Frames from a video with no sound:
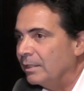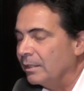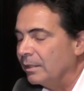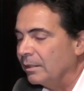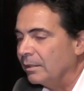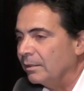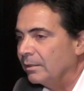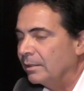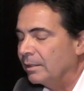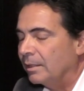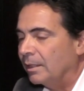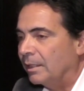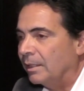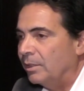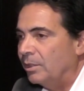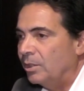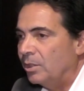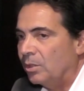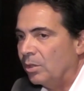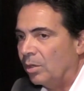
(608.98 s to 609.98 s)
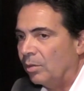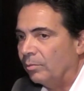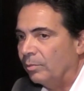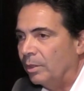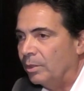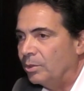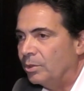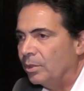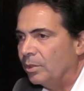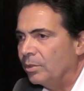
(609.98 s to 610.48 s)
to to continue our
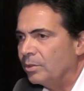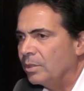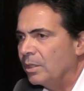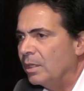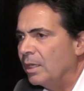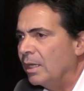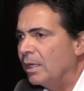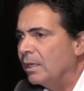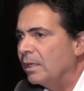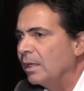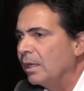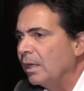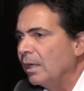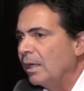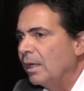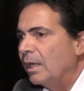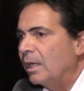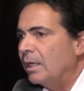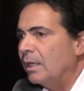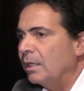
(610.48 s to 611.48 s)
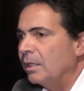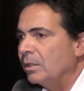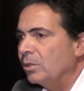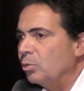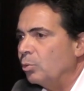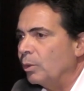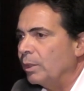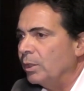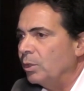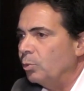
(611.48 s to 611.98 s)
road shows, and then in
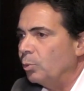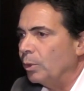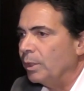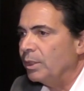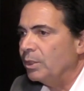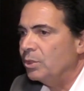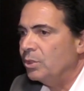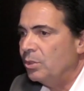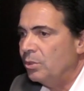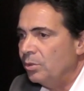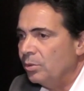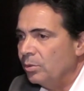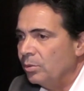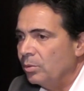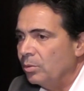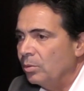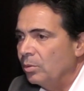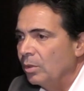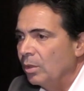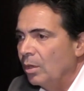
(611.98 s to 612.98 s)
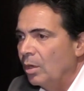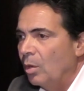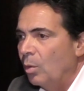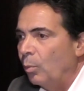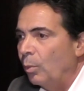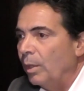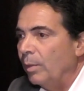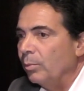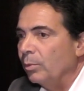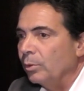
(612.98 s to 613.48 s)
twenty twenty-two
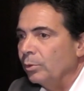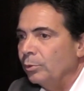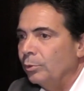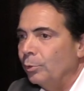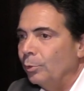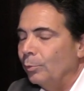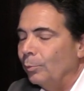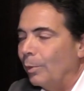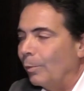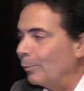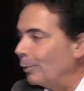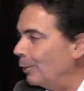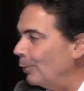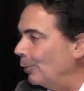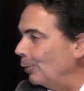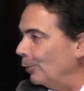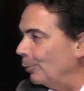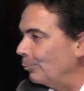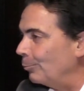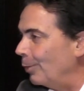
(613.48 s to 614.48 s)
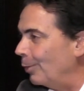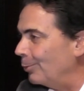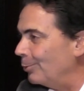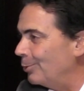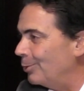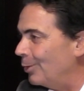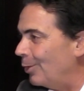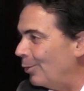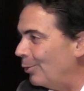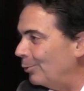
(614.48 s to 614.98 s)
we will do what we're calling
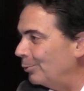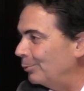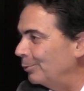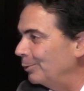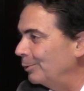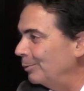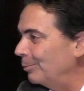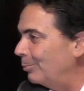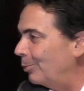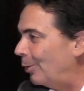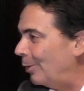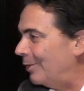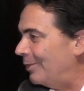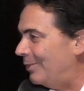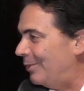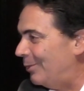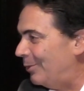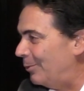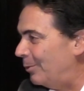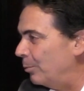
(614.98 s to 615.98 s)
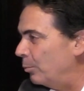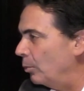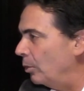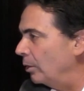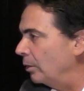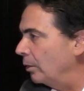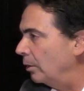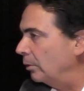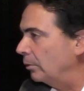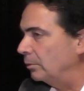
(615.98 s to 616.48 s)
road show part two, and
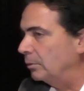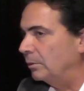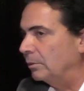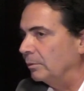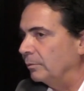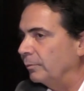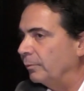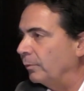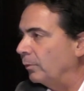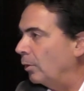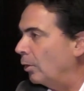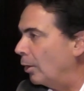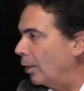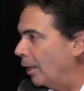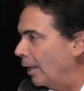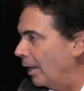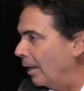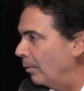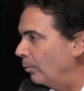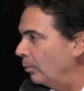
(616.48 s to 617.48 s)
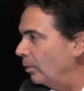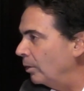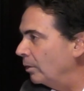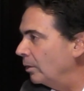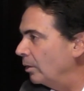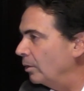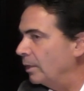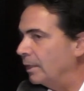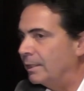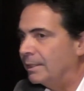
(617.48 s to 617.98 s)
we'll go to Florida, we'll
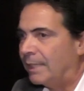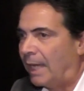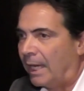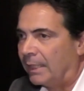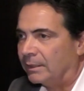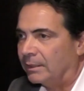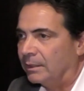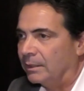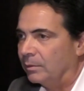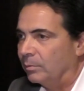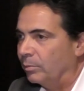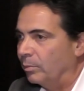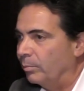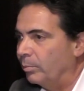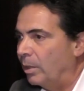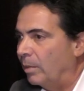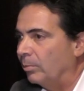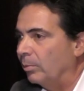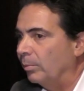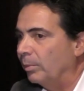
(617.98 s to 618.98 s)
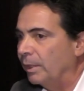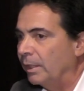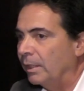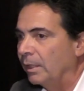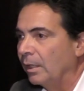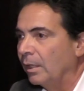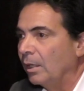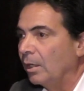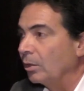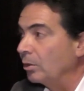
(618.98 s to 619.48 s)
go to Texas, we'll probably
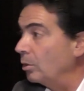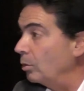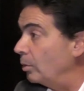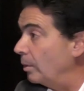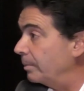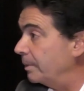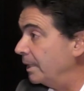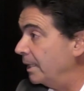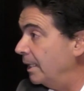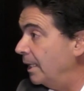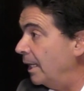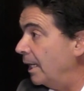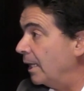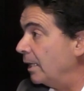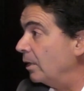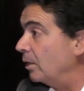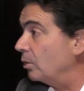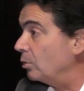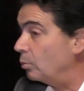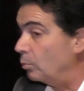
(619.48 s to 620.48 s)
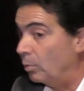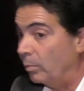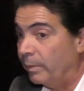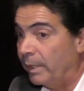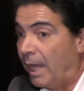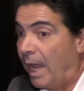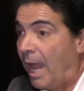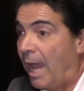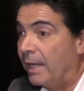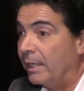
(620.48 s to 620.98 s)
go up to Canada. So we'll
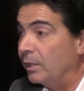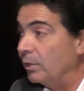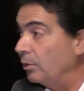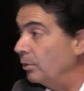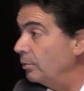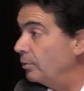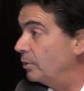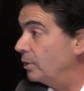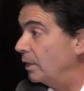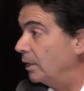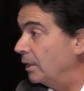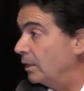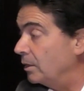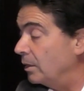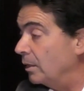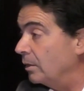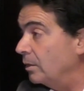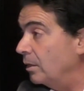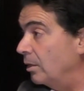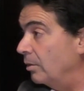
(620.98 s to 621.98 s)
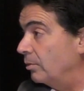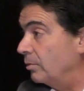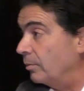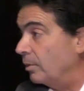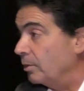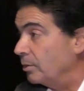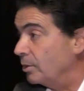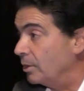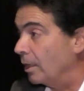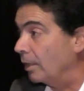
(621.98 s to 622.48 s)
be adding new cities onto this
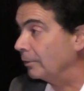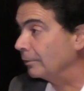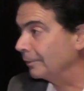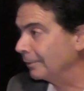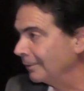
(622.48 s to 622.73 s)
road show.